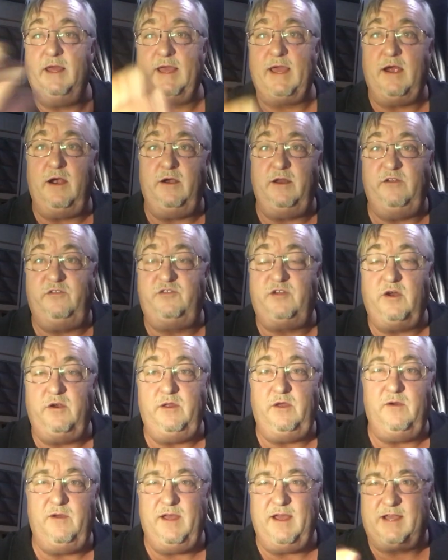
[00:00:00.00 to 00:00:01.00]
I already showed
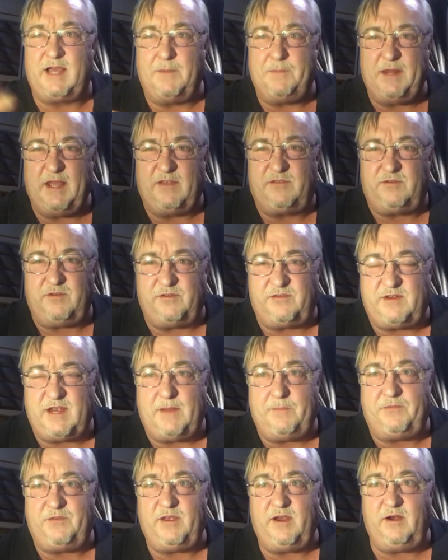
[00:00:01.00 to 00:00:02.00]
you, a couple extra
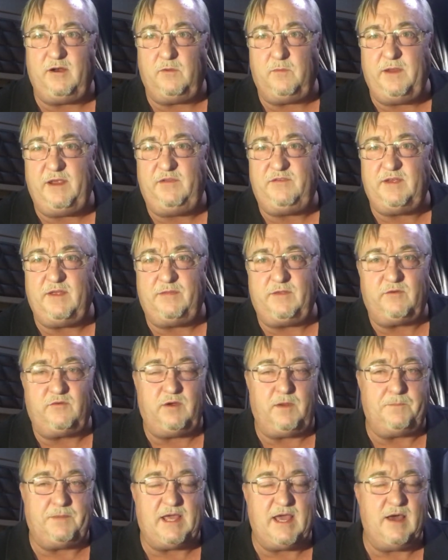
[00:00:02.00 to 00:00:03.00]
steps there to reset the
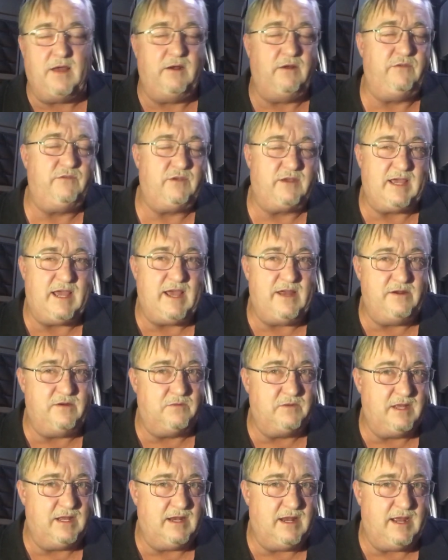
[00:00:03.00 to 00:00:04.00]
trip counters, okay? I don't
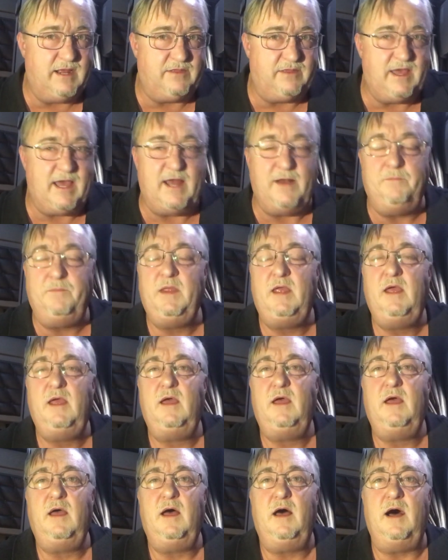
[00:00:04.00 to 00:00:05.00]
really like that.
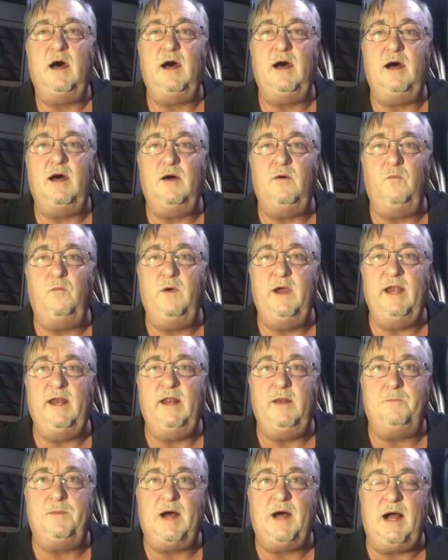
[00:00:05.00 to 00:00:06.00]
When
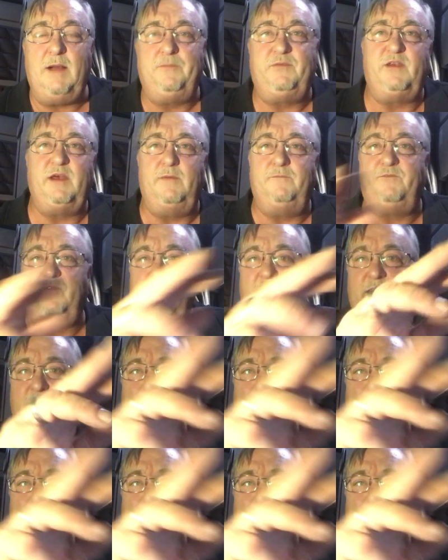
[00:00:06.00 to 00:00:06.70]
it pops up for like a